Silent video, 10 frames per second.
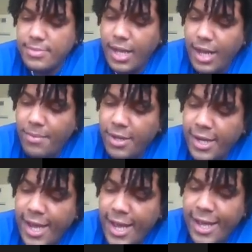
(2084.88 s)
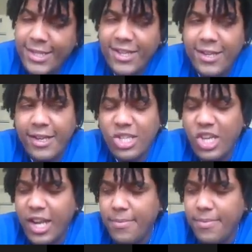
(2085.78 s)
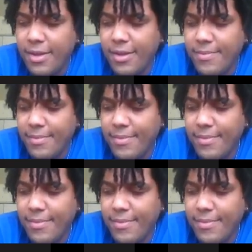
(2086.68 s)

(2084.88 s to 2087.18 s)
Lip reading: I'm looking at Asuka as champion.